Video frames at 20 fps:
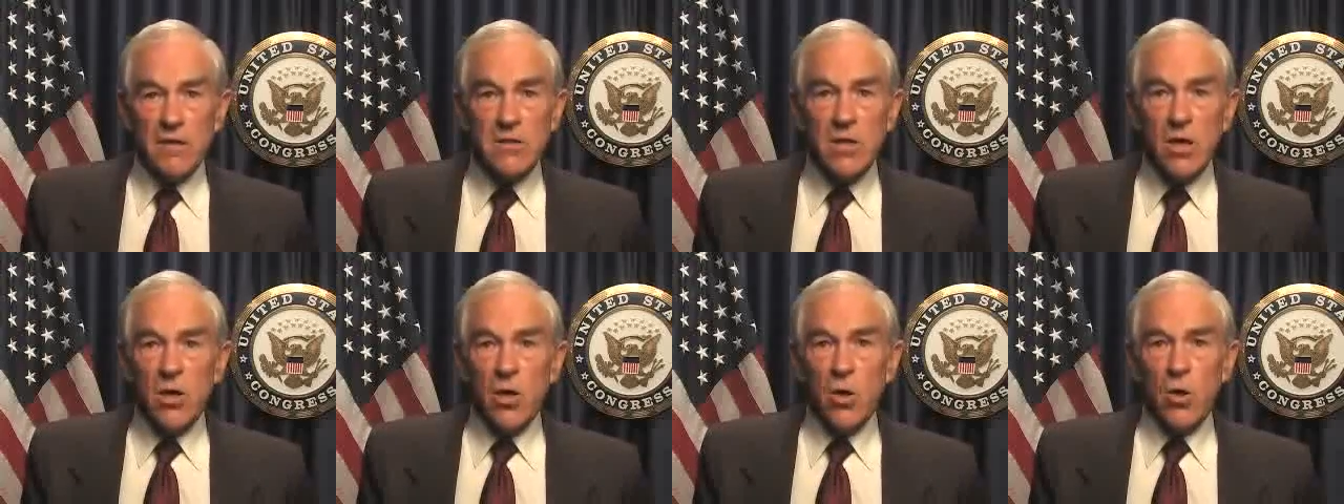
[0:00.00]

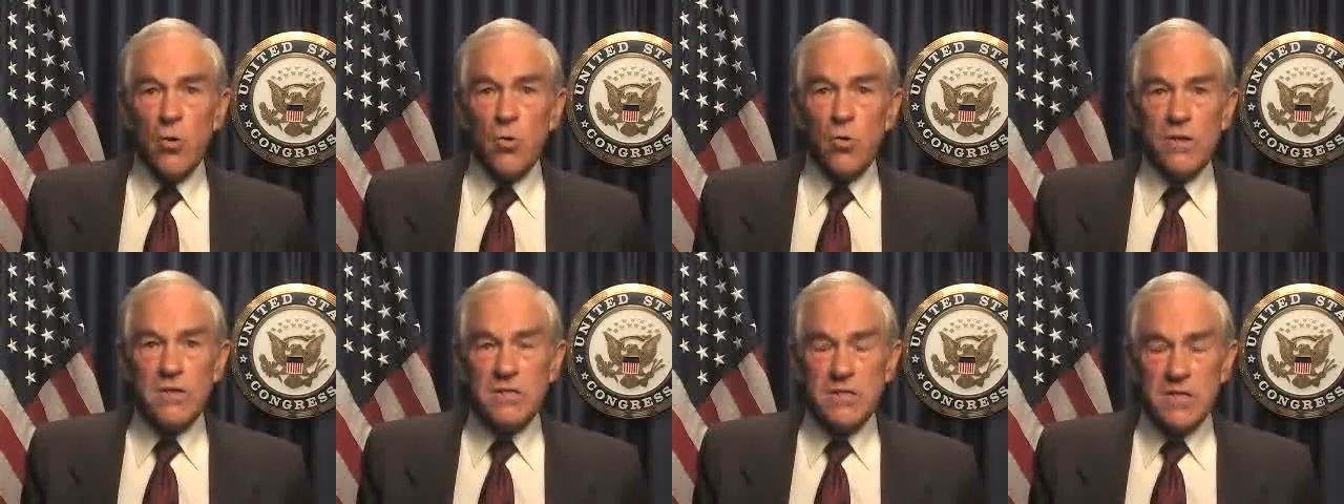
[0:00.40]

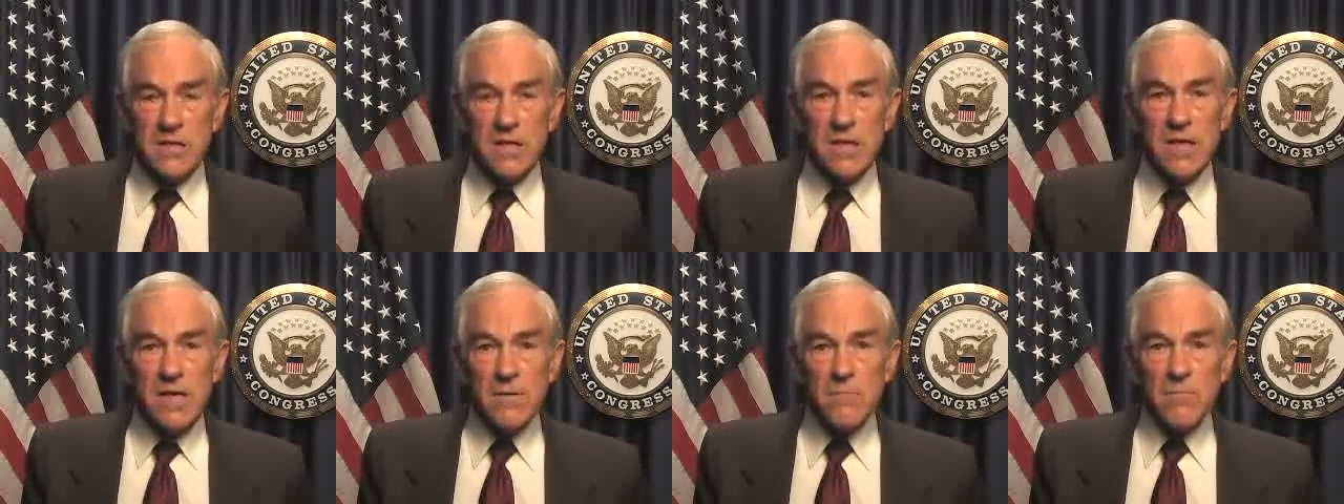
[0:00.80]
So it's
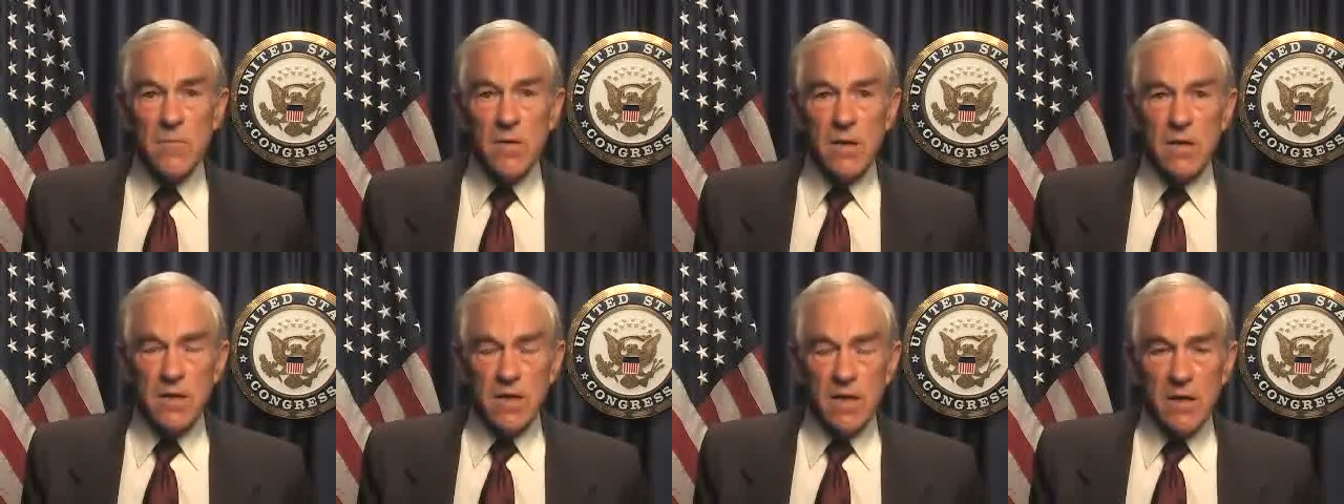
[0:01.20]
time
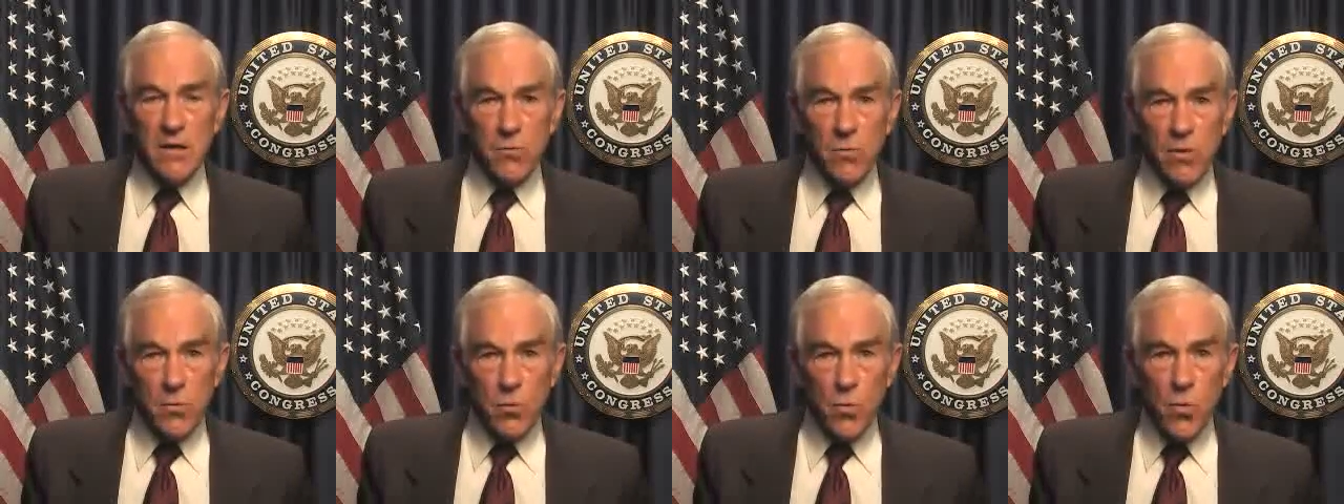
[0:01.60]

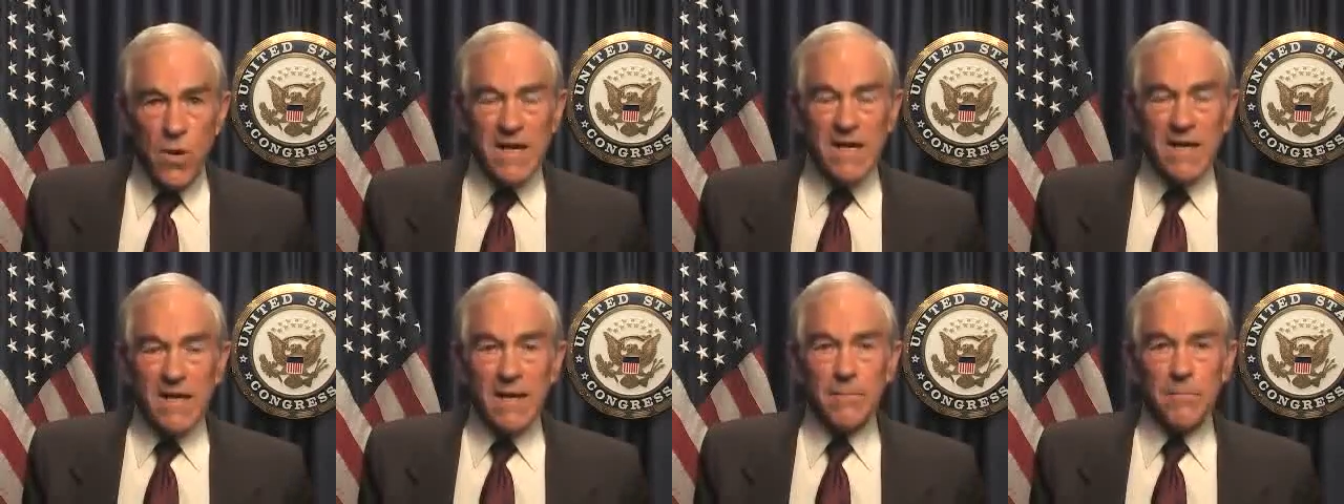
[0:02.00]
that we
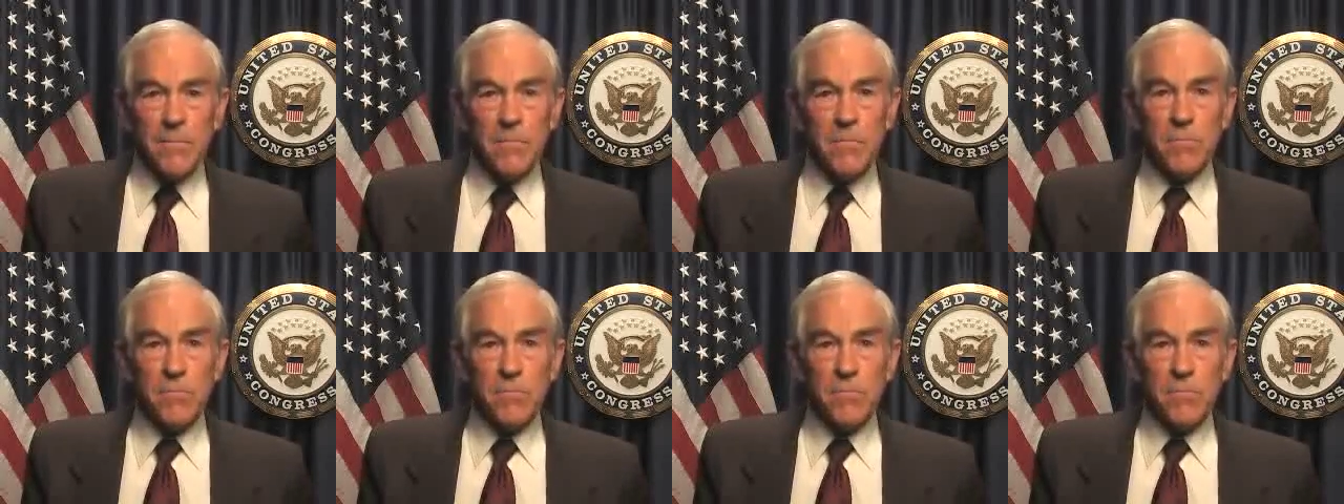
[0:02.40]
wake up.